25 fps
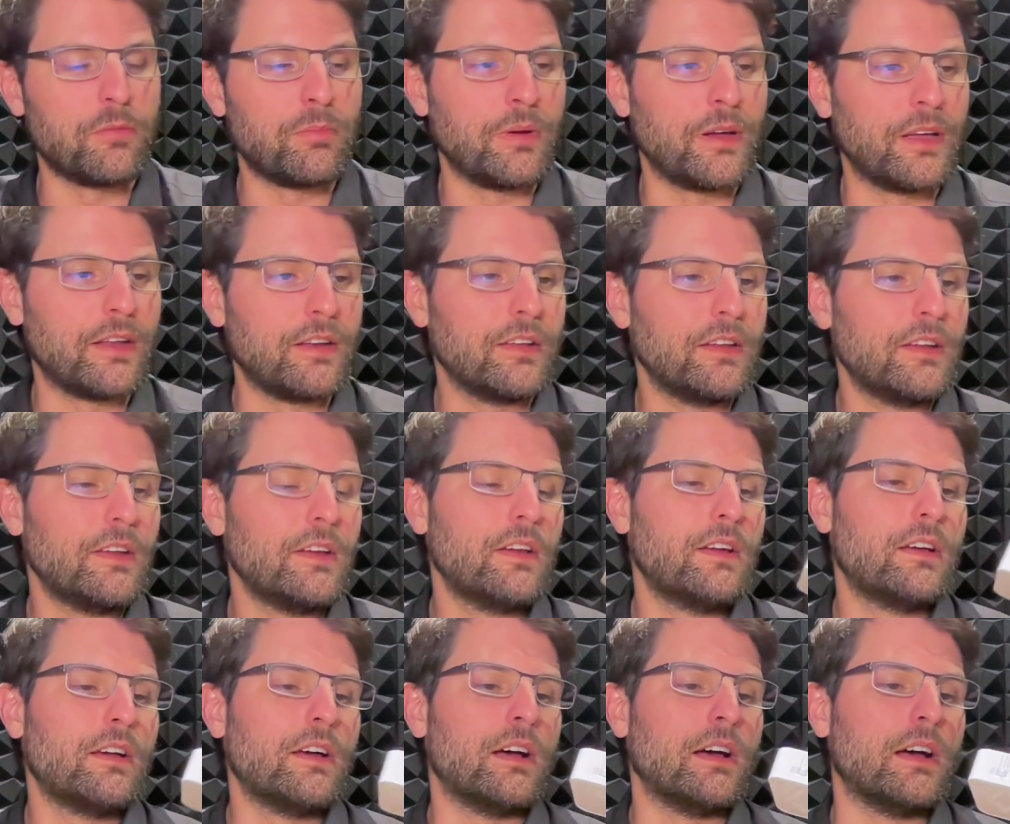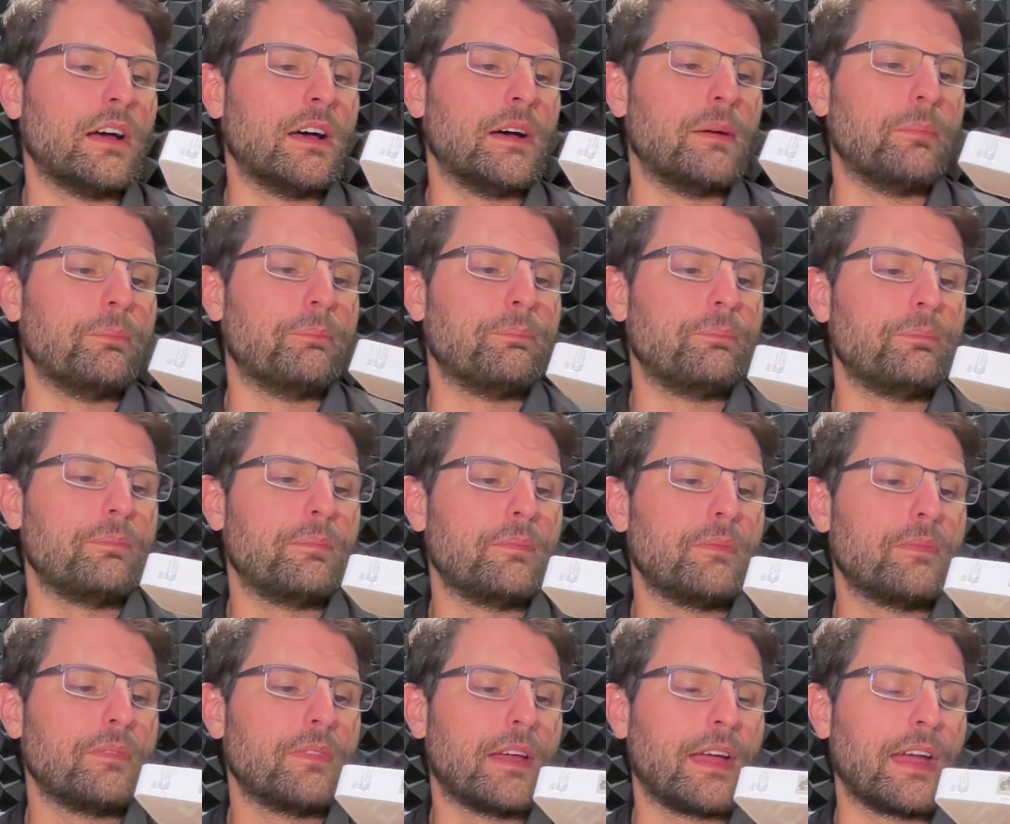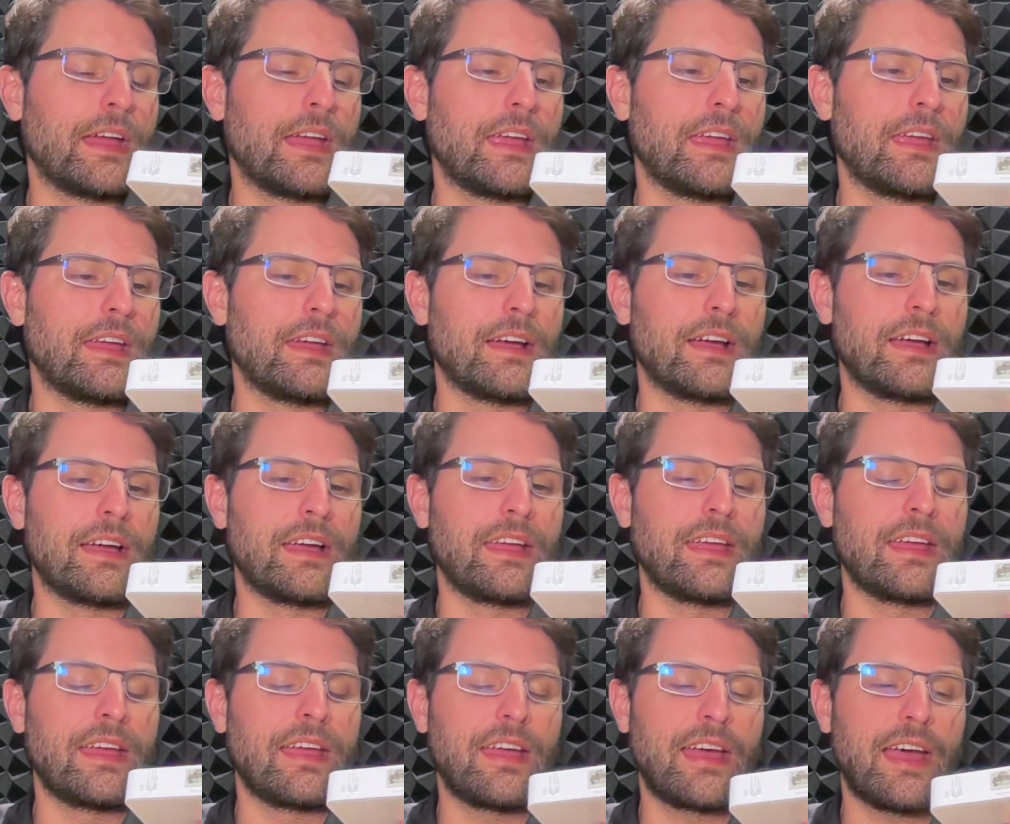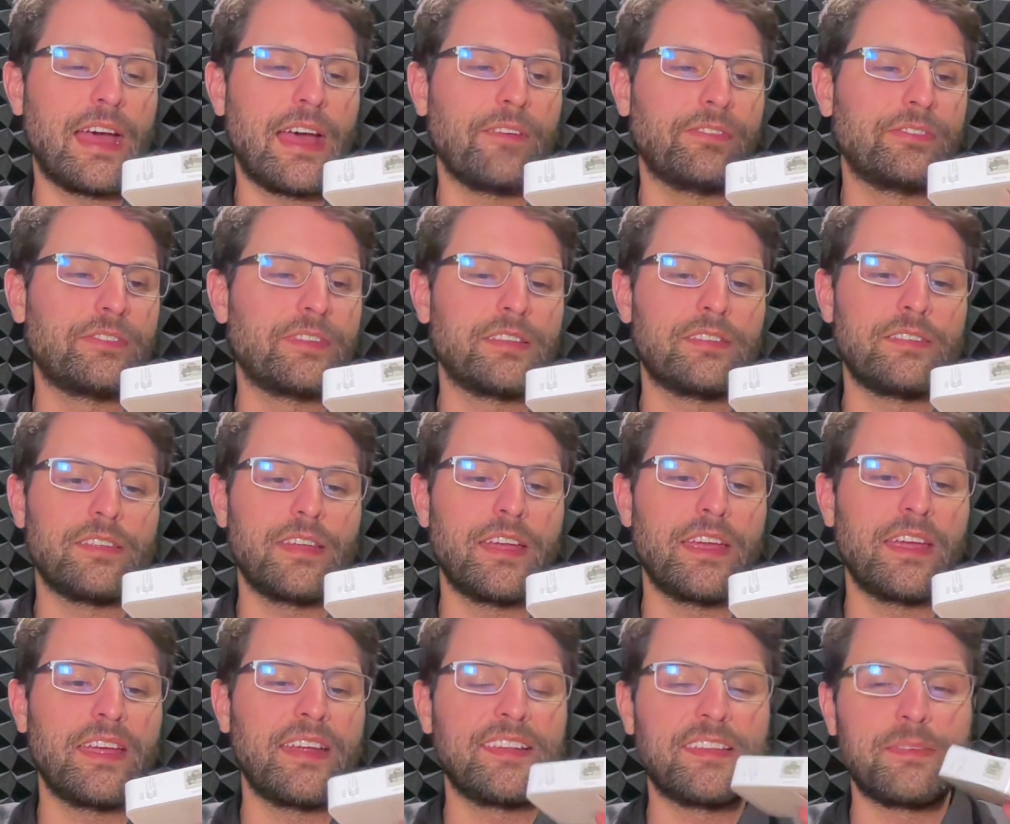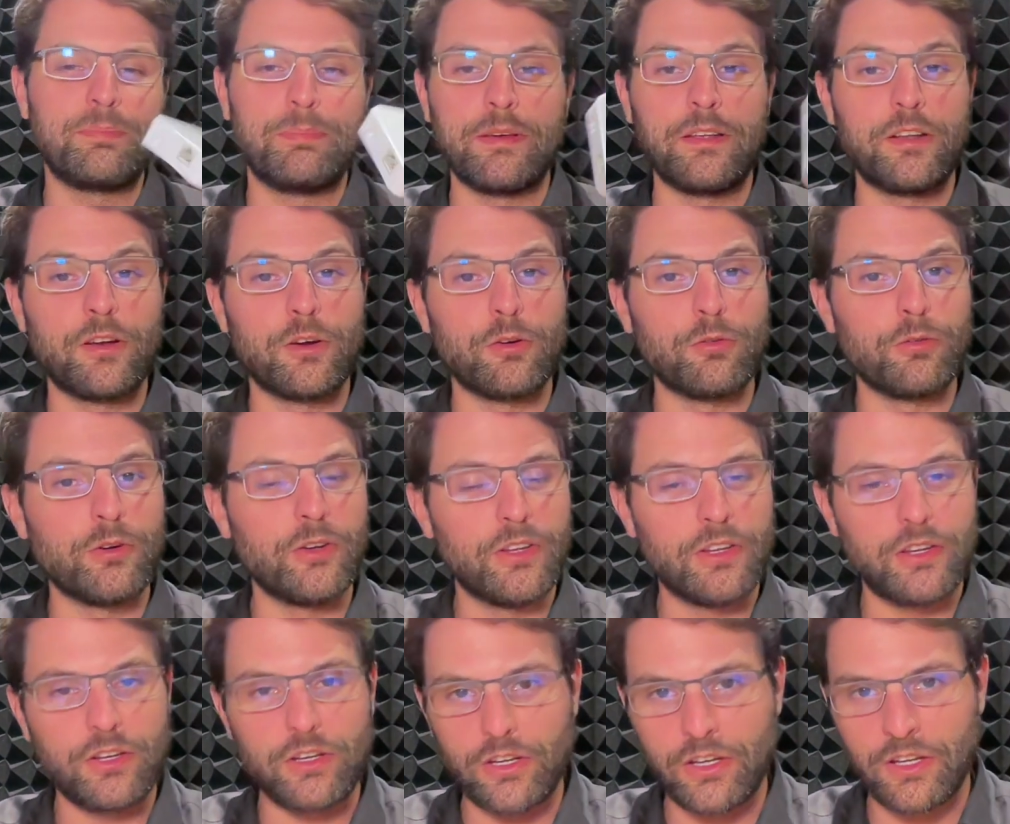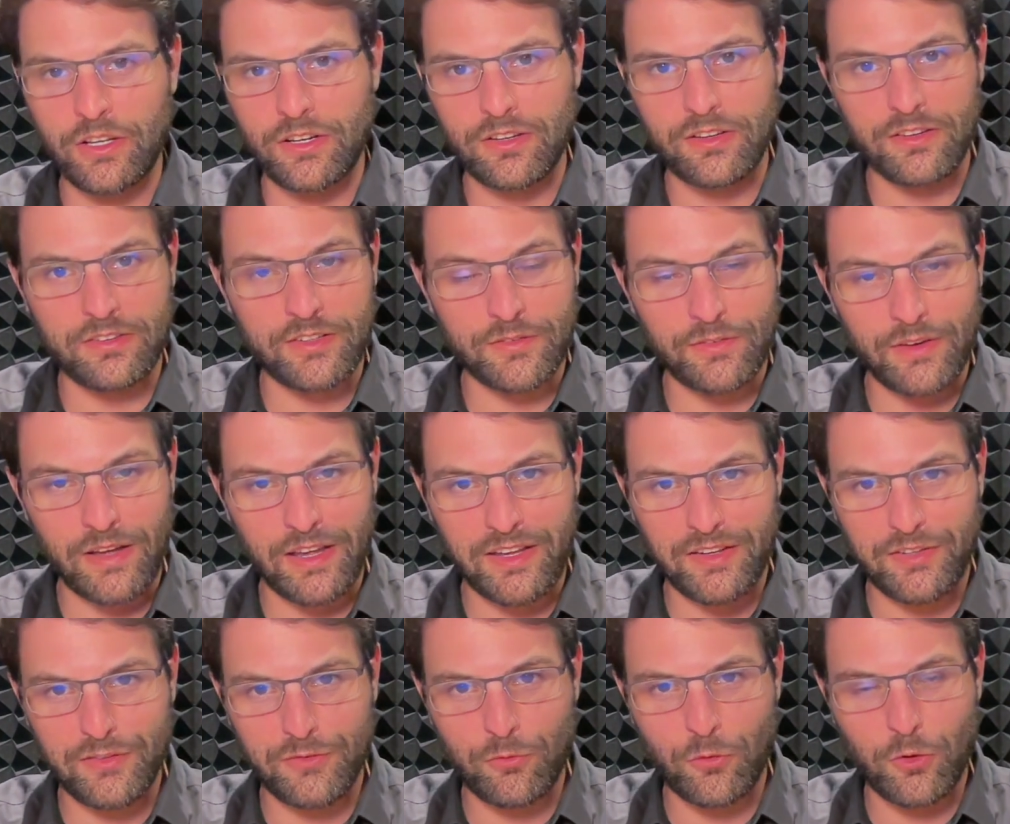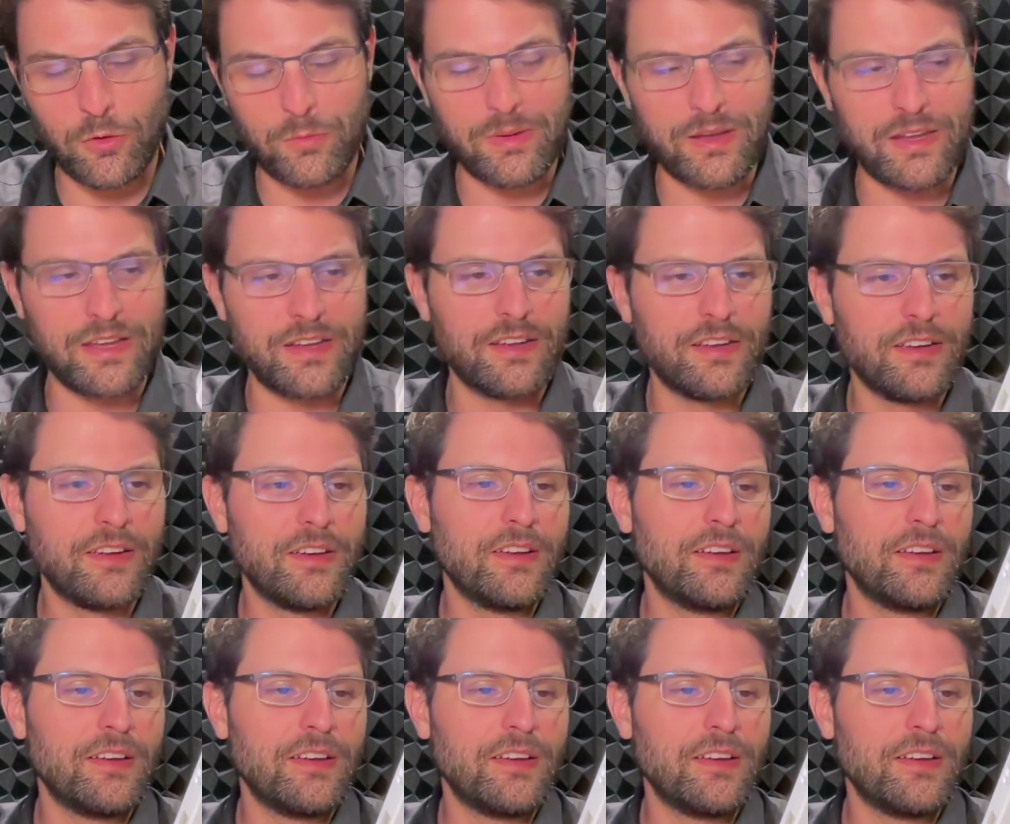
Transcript: But I have to say it's been a really good device for me.